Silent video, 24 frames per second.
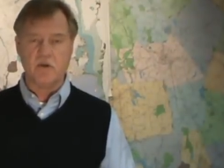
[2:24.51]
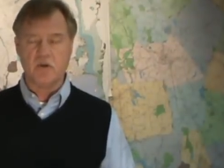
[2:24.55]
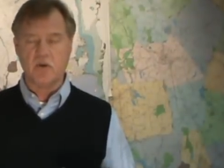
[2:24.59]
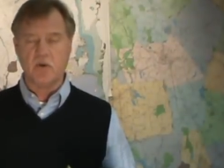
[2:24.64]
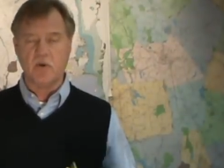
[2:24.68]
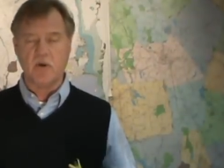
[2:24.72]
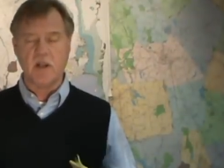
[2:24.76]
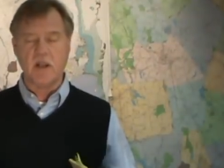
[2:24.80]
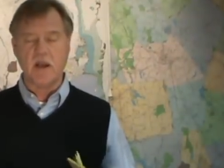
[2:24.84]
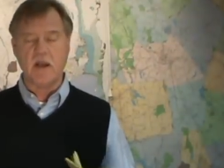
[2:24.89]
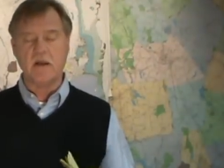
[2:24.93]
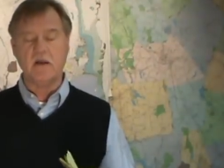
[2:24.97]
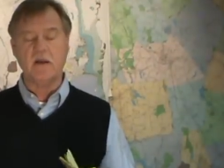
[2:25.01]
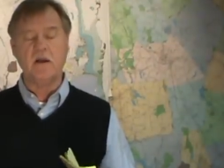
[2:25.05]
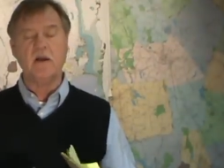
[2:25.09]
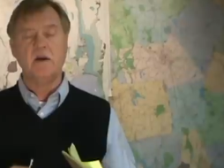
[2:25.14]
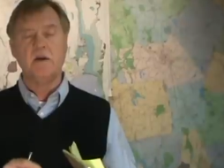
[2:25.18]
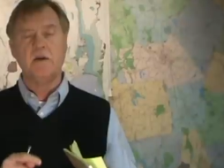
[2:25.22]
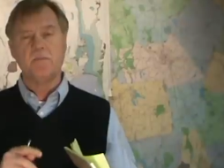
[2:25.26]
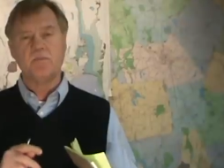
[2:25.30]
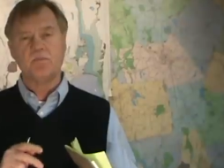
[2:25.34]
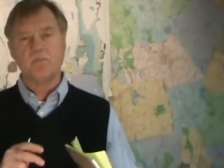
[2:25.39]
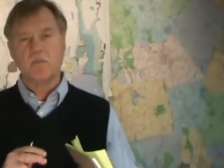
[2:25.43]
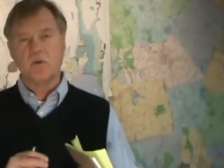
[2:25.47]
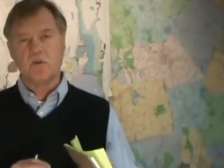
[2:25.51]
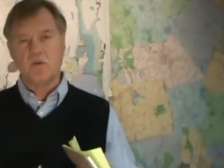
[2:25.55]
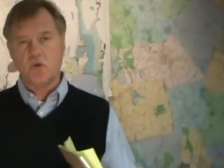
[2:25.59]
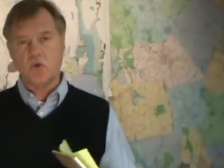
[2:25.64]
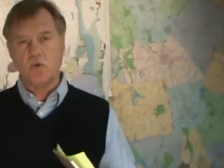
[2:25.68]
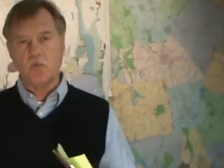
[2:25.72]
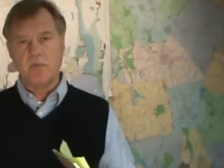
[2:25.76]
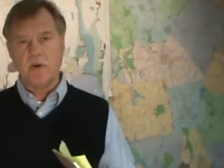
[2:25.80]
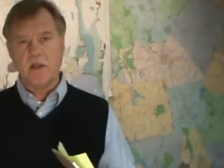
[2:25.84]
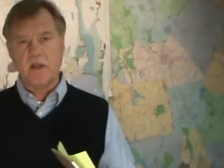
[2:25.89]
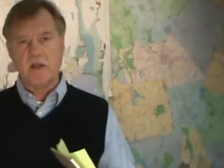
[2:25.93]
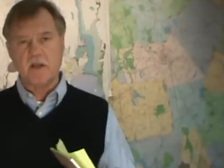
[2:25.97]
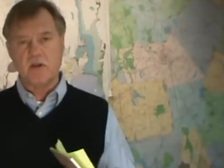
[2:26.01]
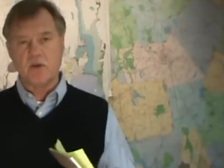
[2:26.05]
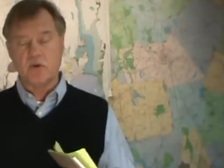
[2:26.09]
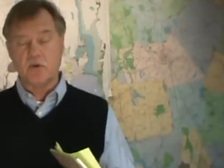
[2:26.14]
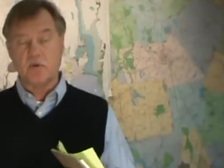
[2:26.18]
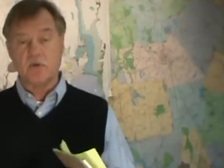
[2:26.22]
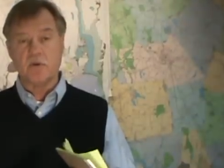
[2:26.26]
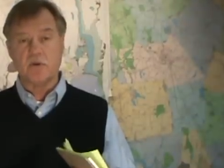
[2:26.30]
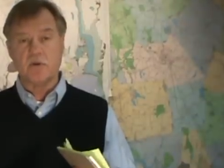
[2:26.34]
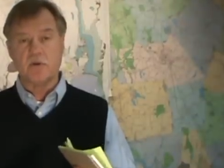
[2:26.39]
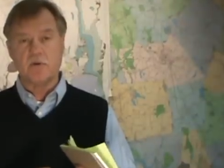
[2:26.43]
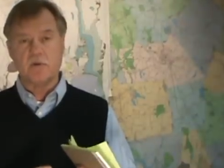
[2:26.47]
So again, two big
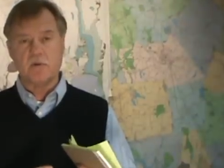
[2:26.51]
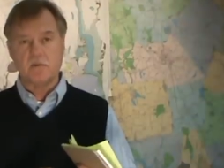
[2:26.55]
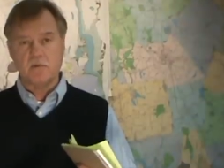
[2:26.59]
issues: